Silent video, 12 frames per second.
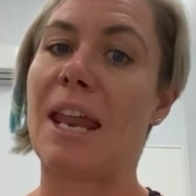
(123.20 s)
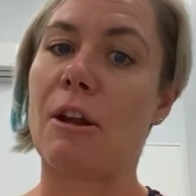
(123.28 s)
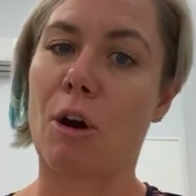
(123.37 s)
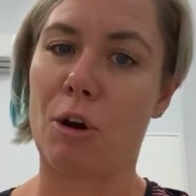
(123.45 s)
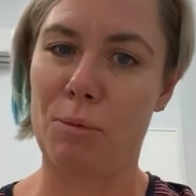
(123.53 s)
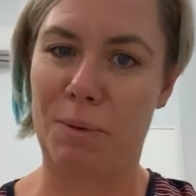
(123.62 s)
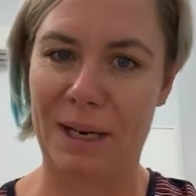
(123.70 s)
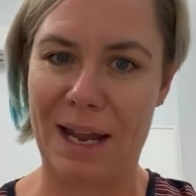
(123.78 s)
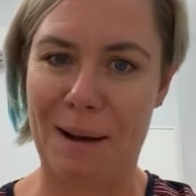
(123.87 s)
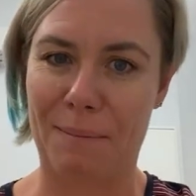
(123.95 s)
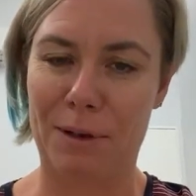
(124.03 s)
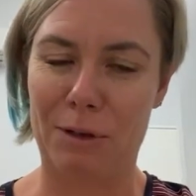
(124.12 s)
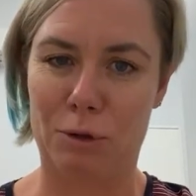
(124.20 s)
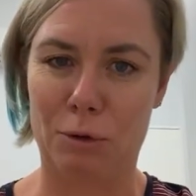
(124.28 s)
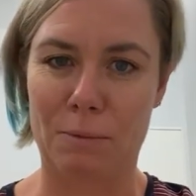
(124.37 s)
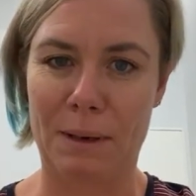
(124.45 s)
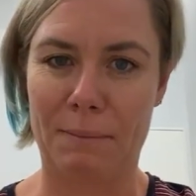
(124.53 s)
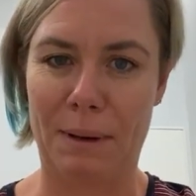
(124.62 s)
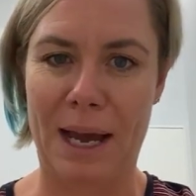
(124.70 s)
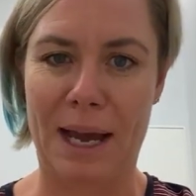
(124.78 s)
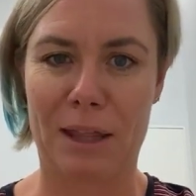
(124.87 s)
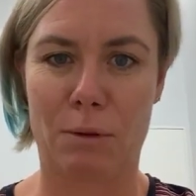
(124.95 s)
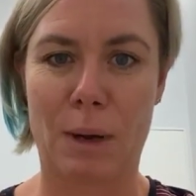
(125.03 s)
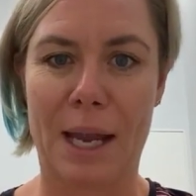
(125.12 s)
and open up dormant
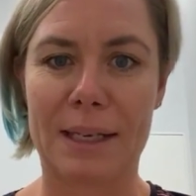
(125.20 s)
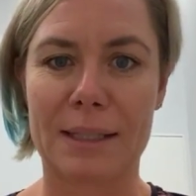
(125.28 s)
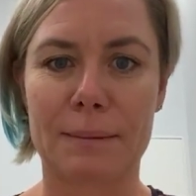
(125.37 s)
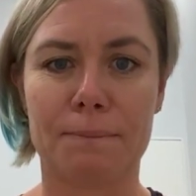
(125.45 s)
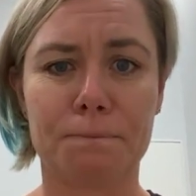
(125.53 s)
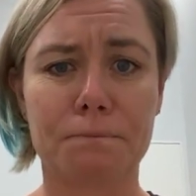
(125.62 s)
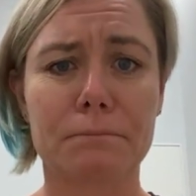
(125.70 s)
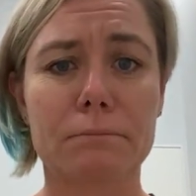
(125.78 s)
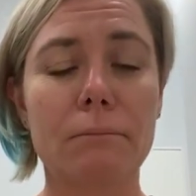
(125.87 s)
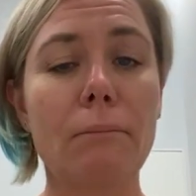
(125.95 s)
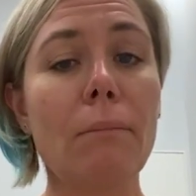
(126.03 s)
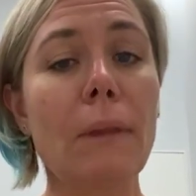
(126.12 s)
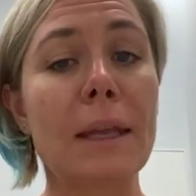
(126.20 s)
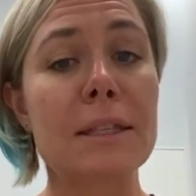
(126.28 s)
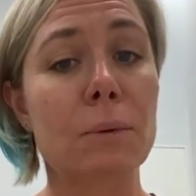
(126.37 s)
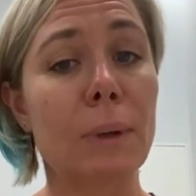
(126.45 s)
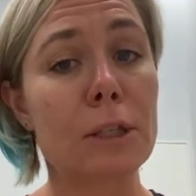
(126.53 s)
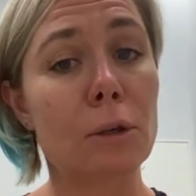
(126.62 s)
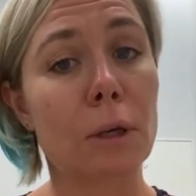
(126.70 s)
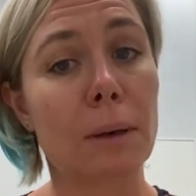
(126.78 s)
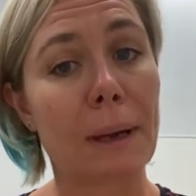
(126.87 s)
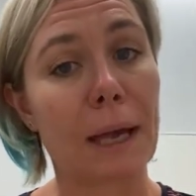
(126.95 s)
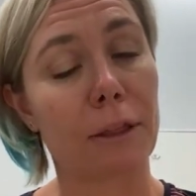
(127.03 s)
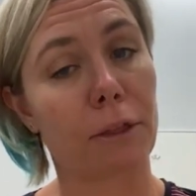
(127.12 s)
pathways. So we talk
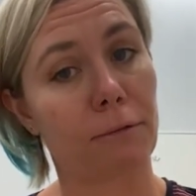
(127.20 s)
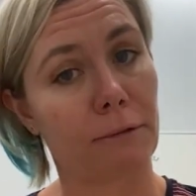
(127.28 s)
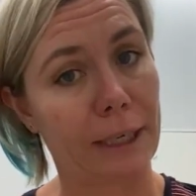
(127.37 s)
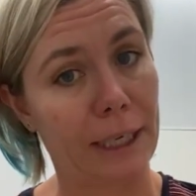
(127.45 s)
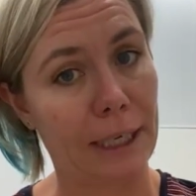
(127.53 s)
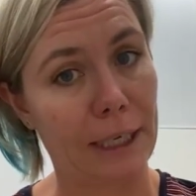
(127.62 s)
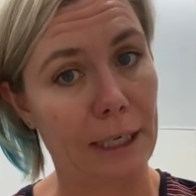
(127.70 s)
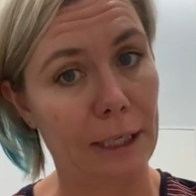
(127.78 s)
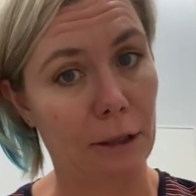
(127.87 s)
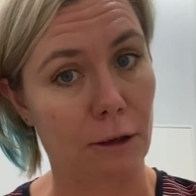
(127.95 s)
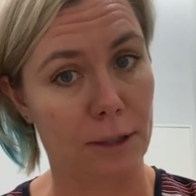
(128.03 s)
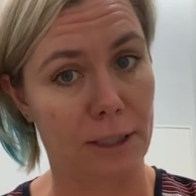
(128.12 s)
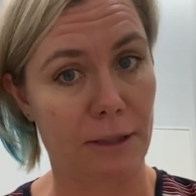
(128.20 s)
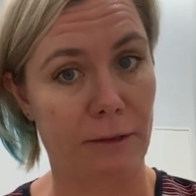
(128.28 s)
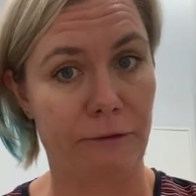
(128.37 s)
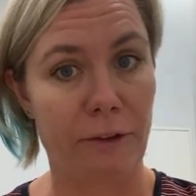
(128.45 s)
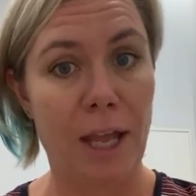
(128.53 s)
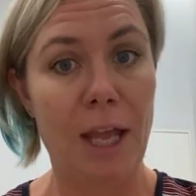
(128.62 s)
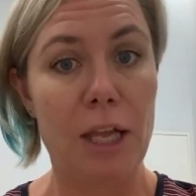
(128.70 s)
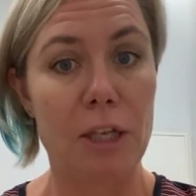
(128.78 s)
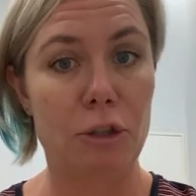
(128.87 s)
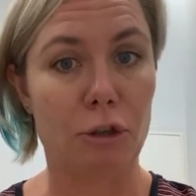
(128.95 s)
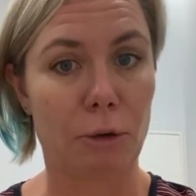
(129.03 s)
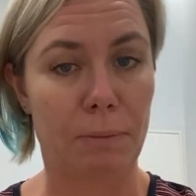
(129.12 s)
about three lots of
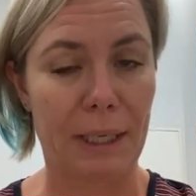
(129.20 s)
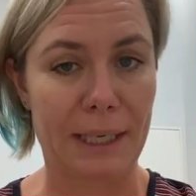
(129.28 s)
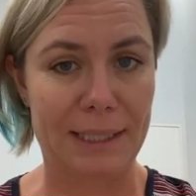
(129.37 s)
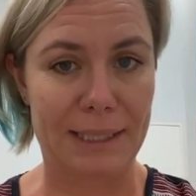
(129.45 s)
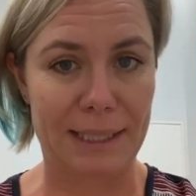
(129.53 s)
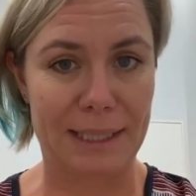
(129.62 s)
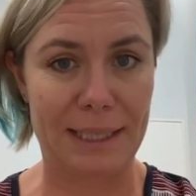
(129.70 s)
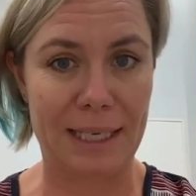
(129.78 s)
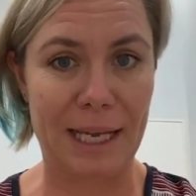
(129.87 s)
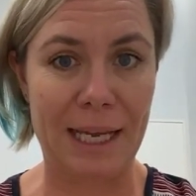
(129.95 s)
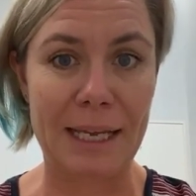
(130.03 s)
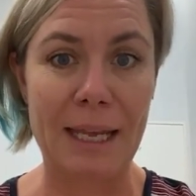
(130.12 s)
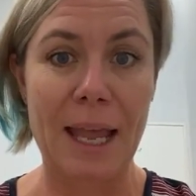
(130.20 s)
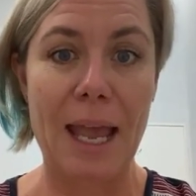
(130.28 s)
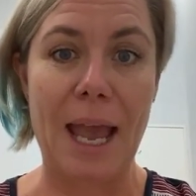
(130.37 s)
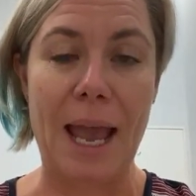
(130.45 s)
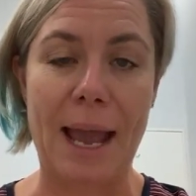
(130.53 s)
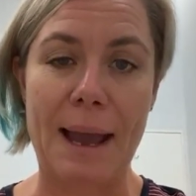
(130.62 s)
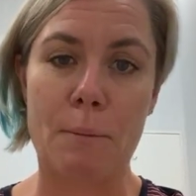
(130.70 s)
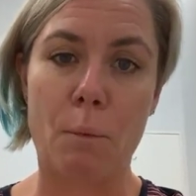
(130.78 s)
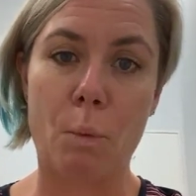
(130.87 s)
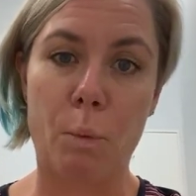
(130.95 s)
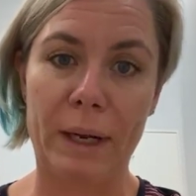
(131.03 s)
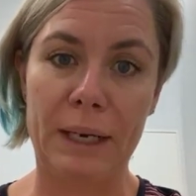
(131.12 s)
neuroplasticity
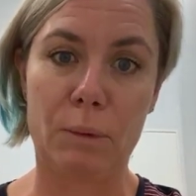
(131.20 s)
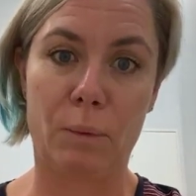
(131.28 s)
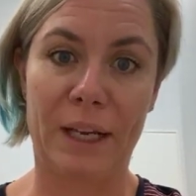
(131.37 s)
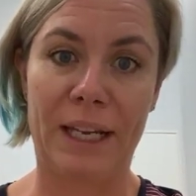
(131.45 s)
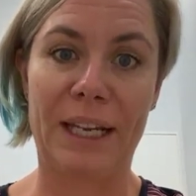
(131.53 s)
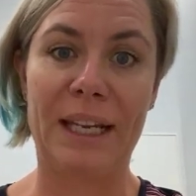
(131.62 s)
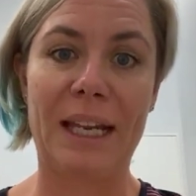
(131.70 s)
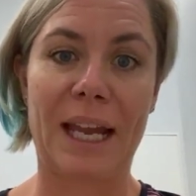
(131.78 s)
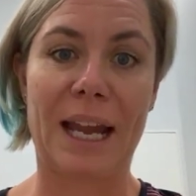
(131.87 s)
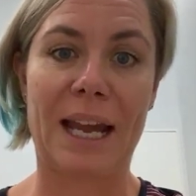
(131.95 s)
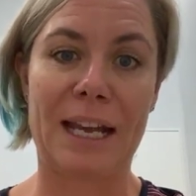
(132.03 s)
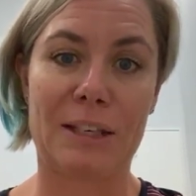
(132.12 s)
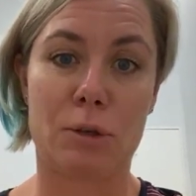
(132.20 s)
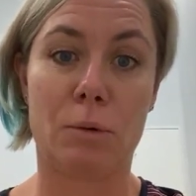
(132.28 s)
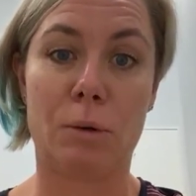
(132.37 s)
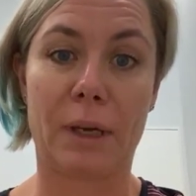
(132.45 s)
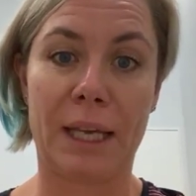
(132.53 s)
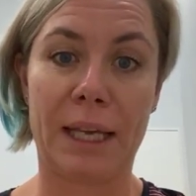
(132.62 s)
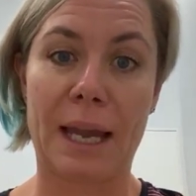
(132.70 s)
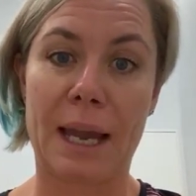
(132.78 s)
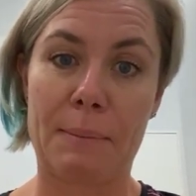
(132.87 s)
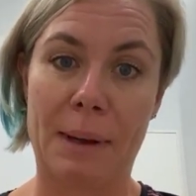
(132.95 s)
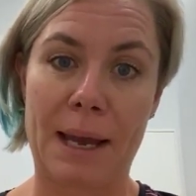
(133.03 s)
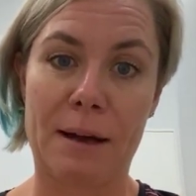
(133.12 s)
when we are talking
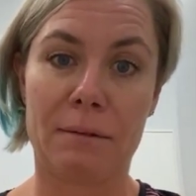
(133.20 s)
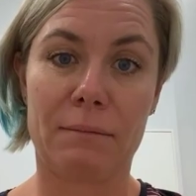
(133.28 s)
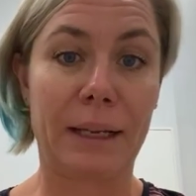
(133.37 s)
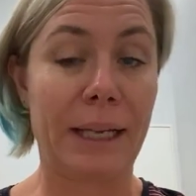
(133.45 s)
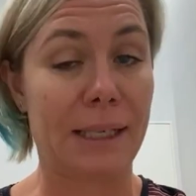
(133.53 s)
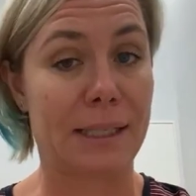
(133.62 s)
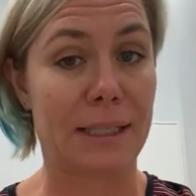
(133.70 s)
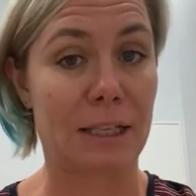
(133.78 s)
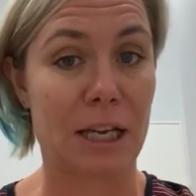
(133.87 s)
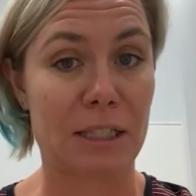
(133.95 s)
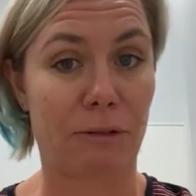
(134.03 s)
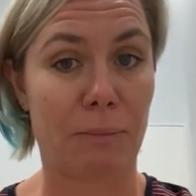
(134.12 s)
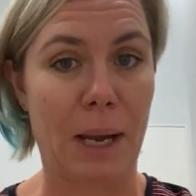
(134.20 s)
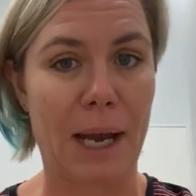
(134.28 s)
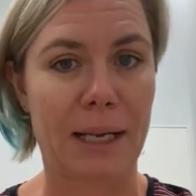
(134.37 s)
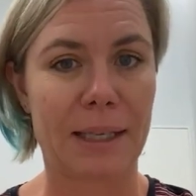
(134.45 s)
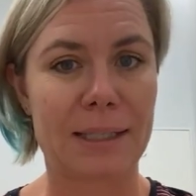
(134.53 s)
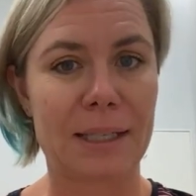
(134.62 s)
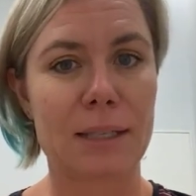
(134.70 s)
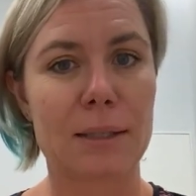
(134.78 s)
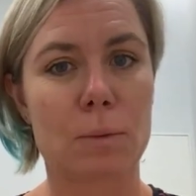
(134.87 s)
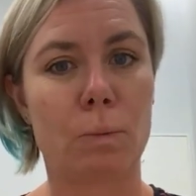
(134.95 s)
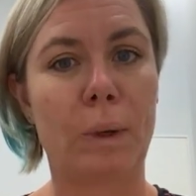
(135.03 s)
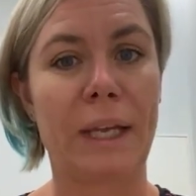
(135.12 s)
about exercise for
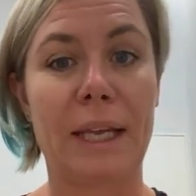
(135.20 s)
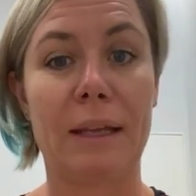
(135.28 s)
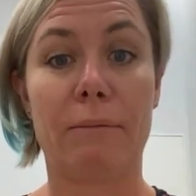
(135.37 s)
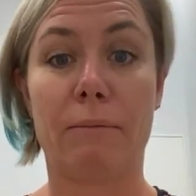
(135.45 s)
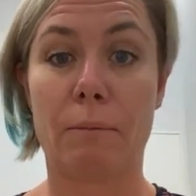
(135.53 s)
Parkinson's. We